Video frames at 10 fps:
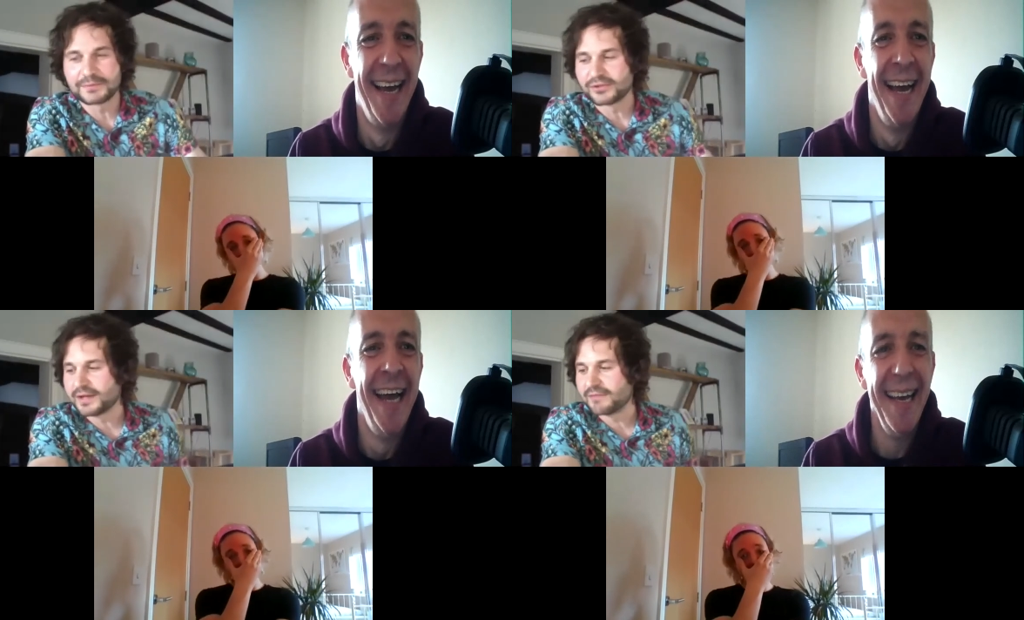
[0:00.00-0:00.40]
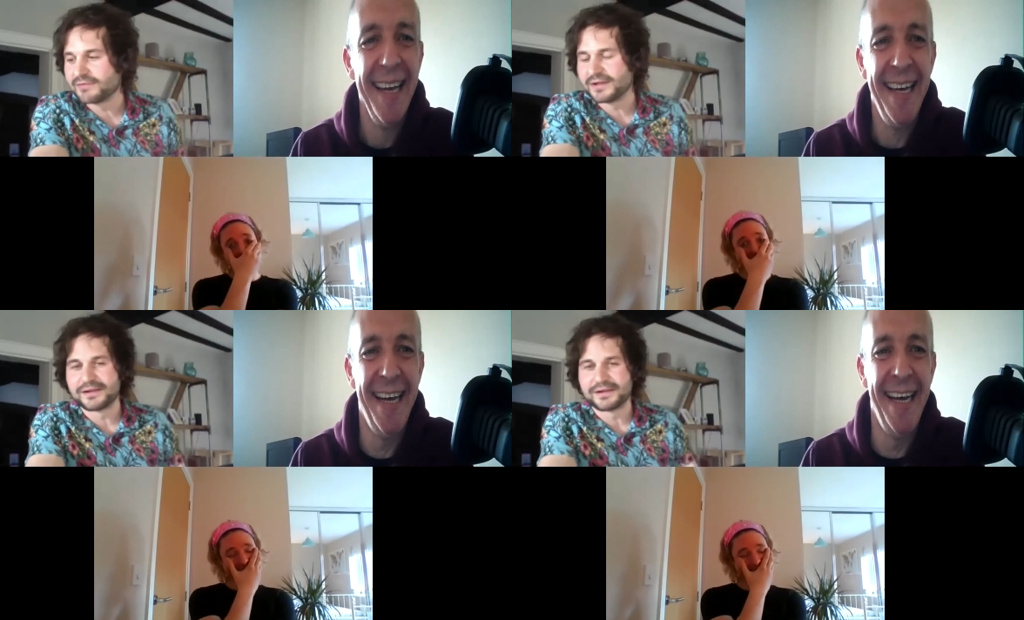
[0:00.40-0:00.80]
Speaker 1: on giving,
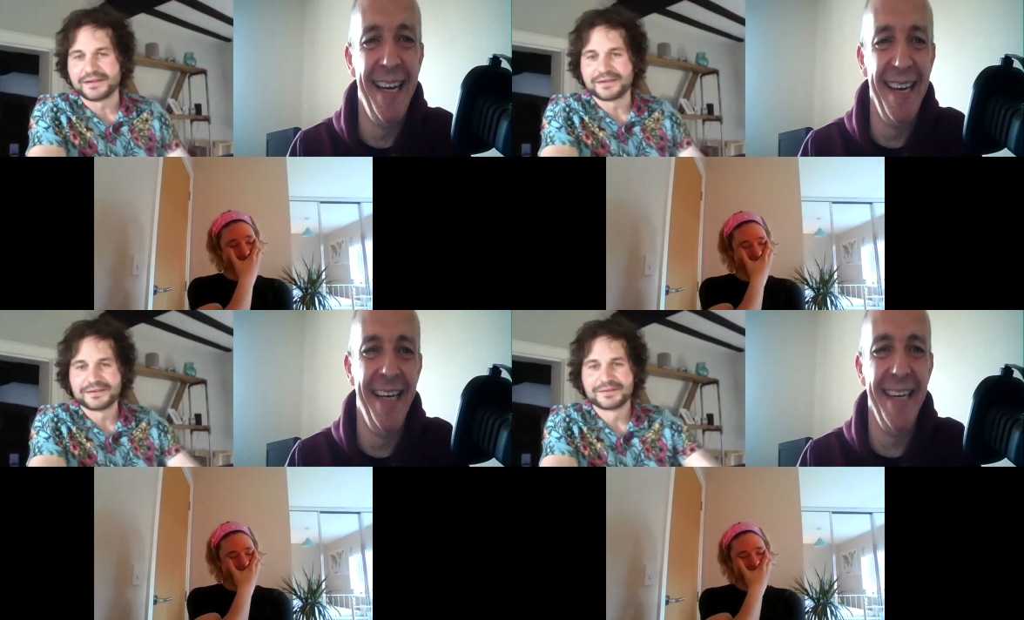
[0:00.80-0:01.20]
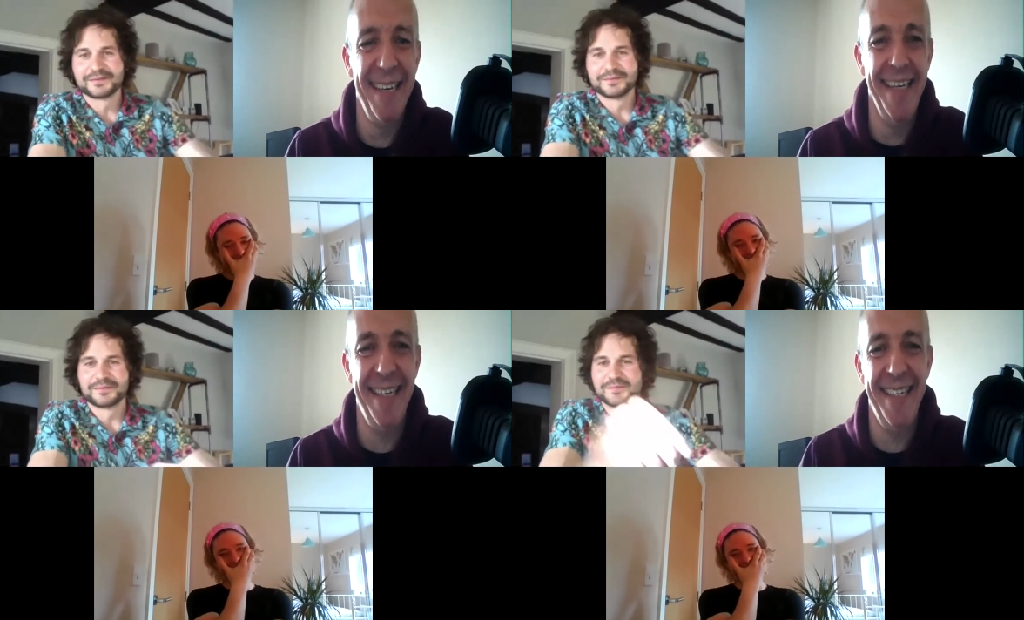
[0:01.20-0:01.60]
isn't
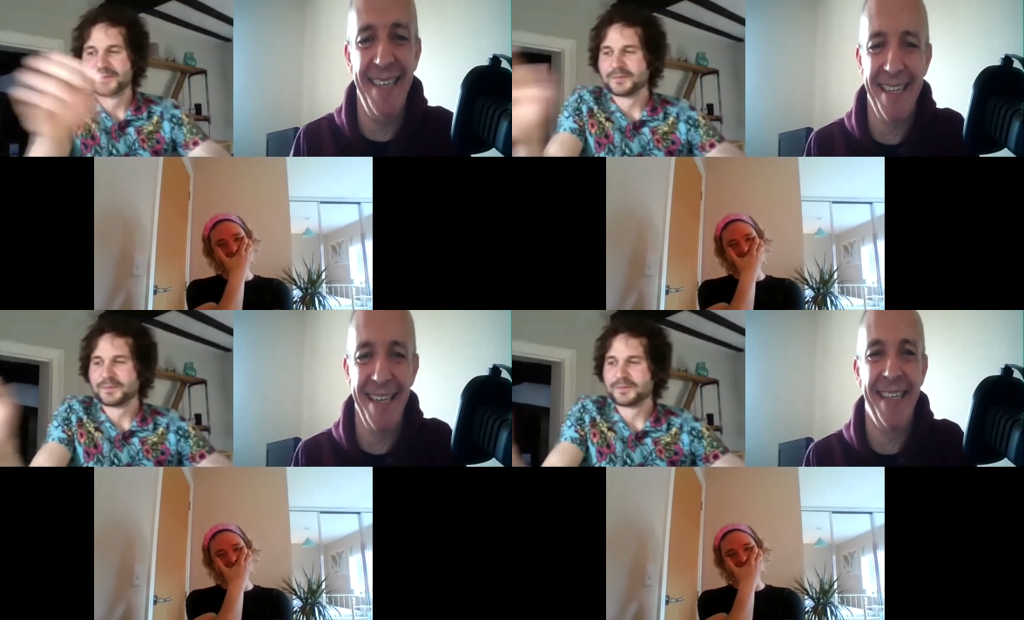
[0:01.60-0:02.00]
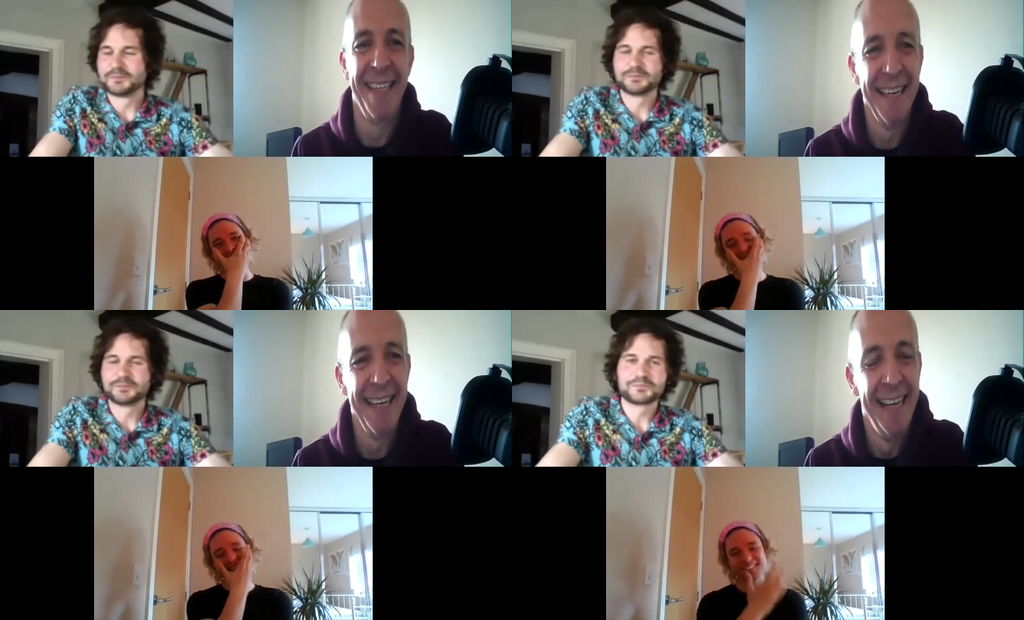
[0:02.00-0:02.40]
he?
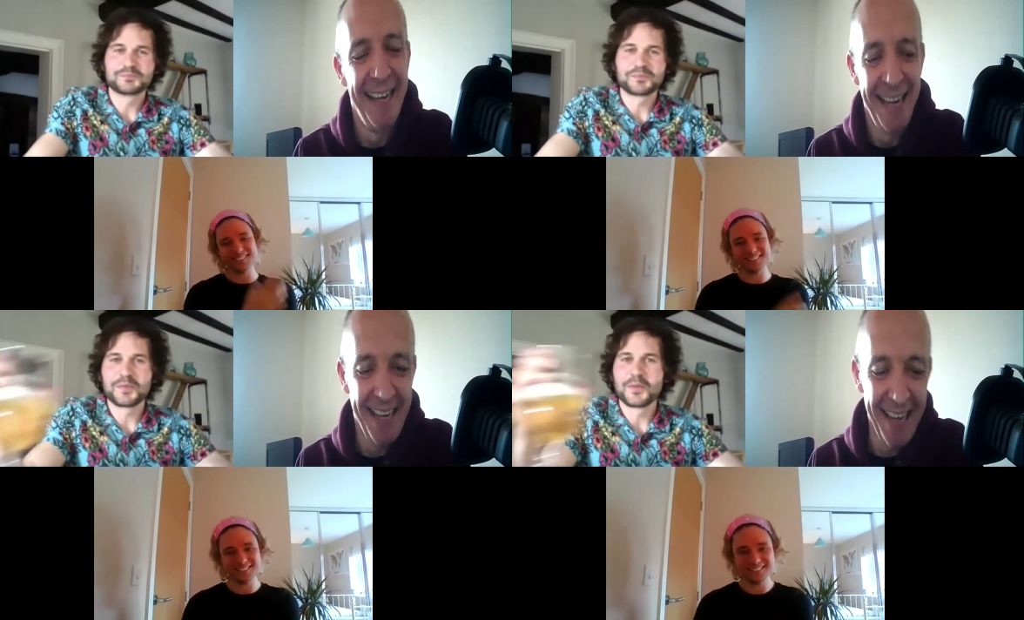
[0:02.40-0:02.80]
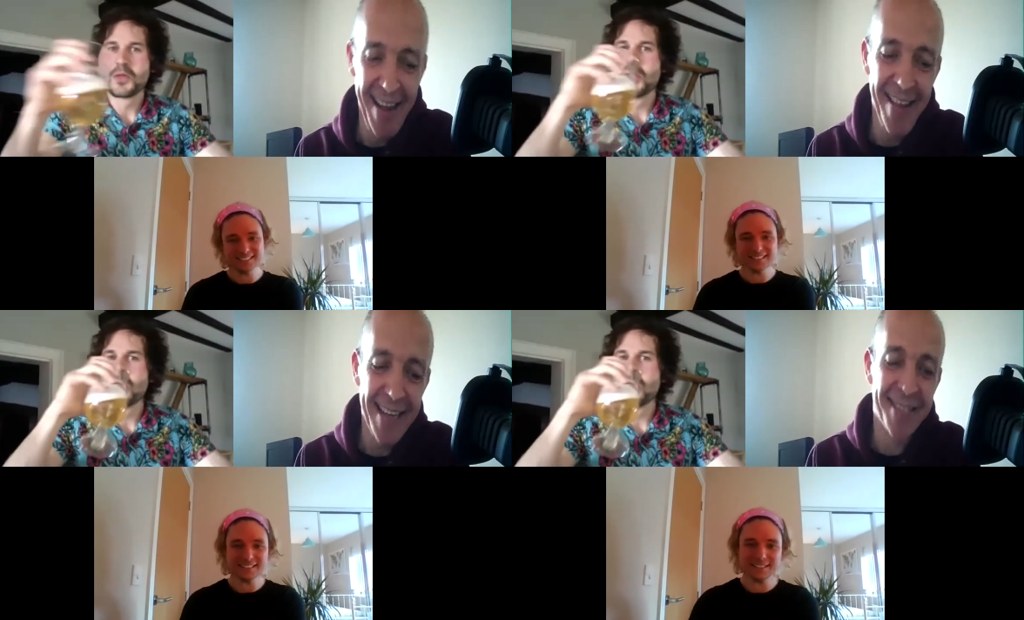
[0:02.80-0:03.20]

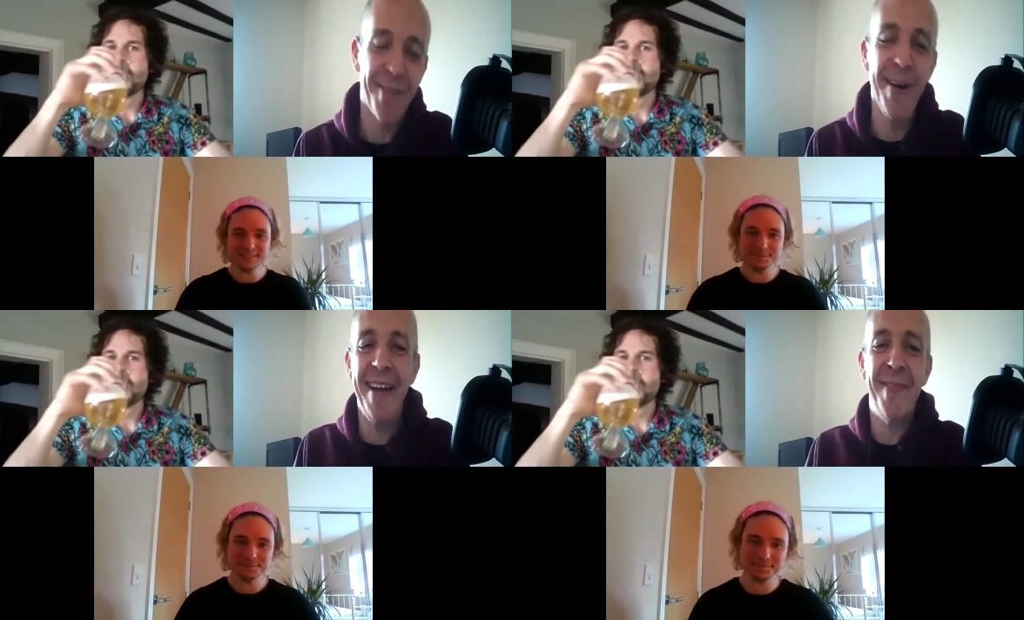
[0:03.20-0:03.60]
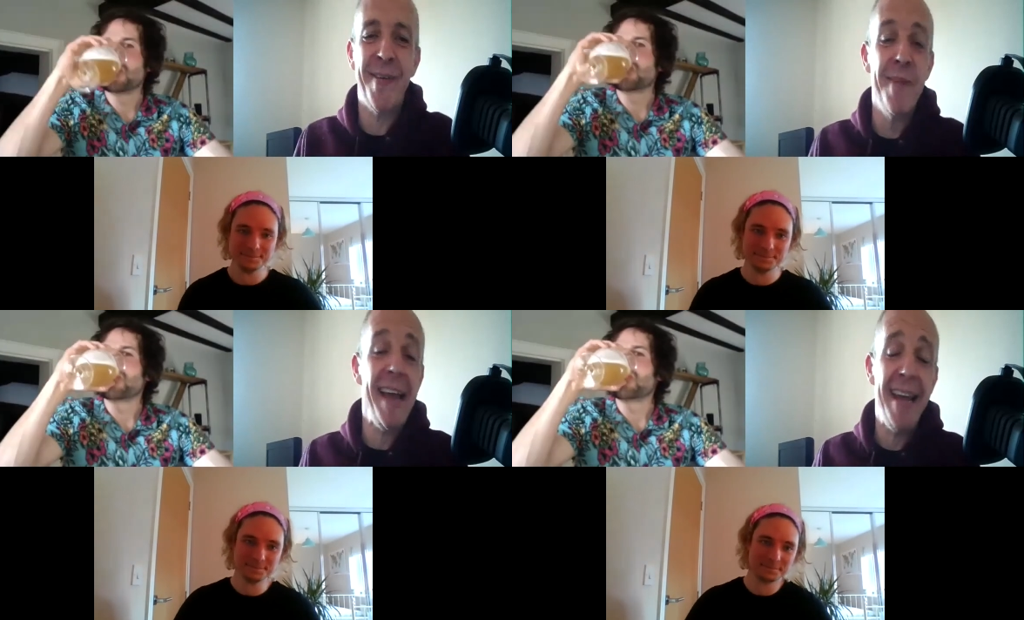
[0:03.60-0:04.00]
Speaker 2: and that's what,
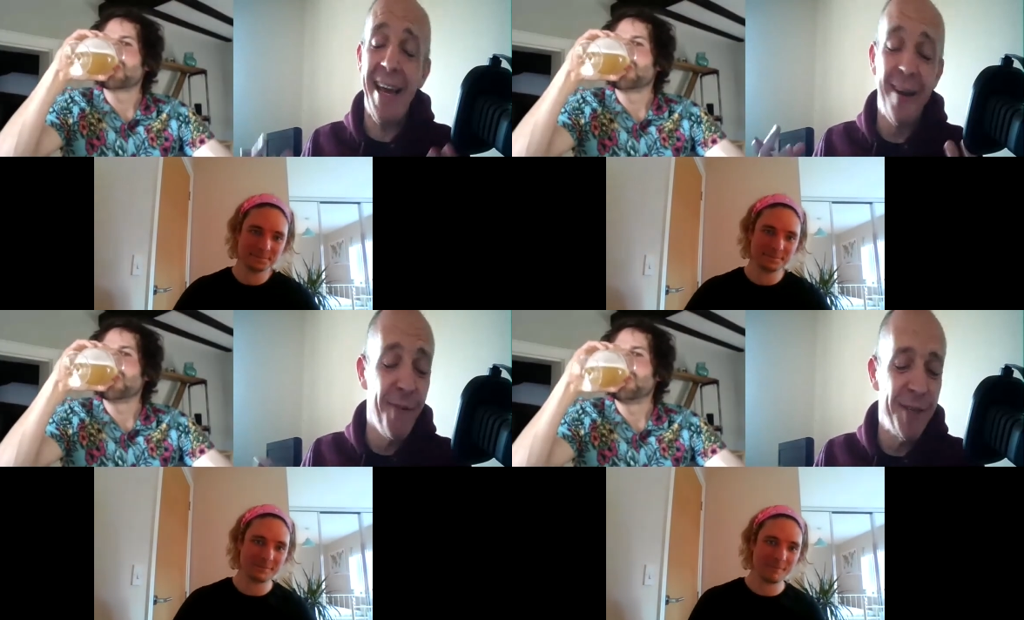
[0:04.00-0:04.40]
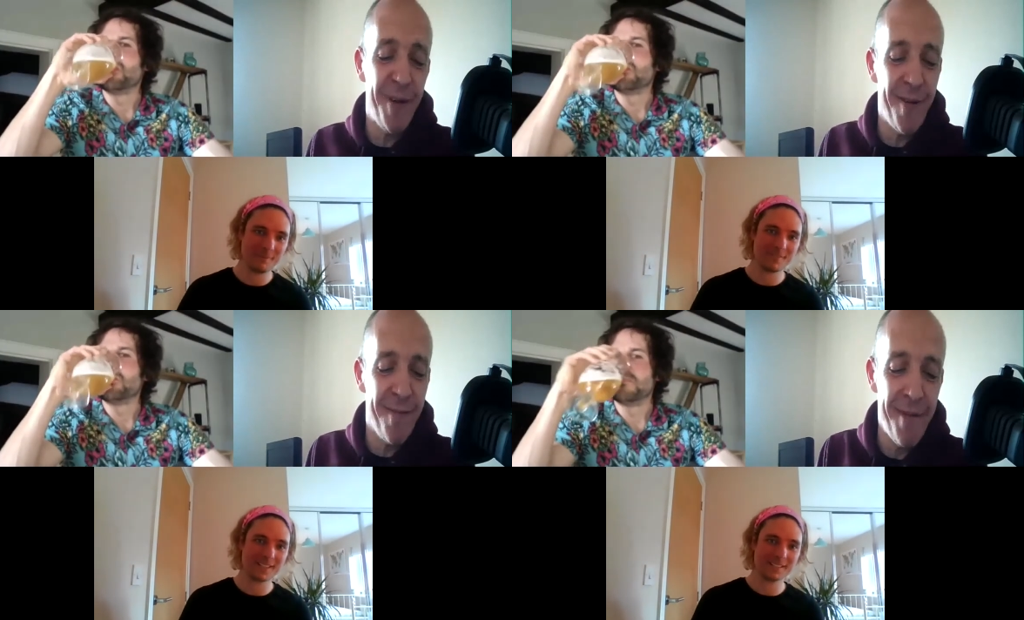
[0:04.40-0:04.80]
for me, it will always
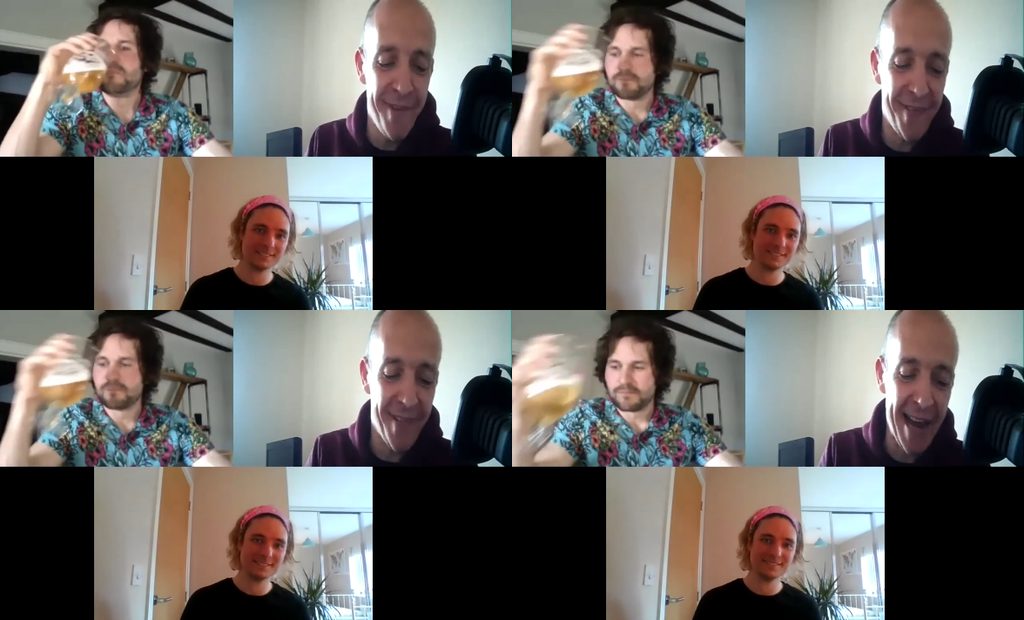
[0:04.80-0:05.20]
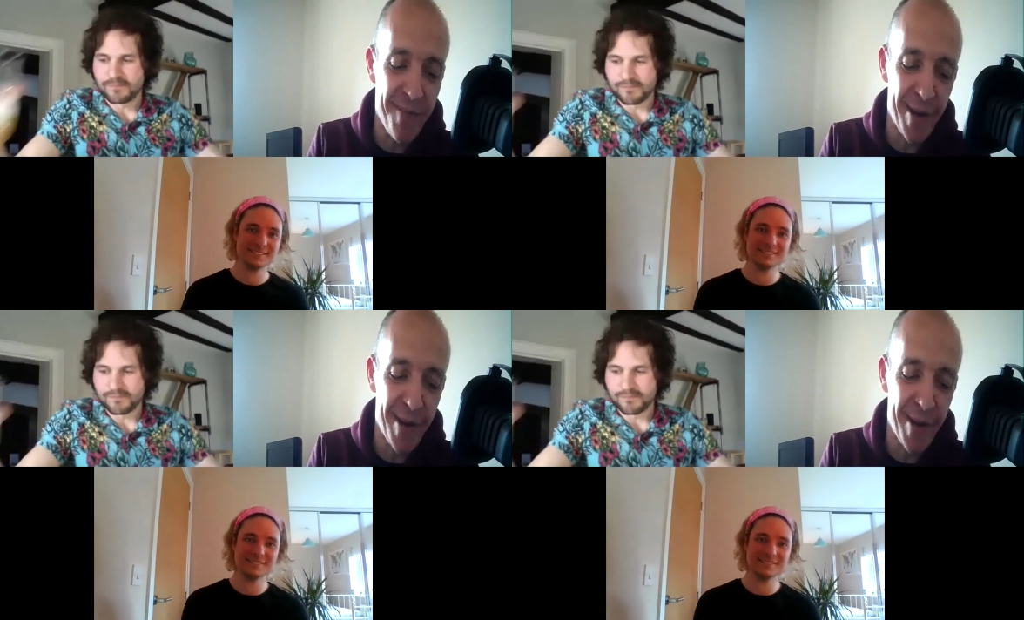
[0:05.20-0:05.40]
be remembered for that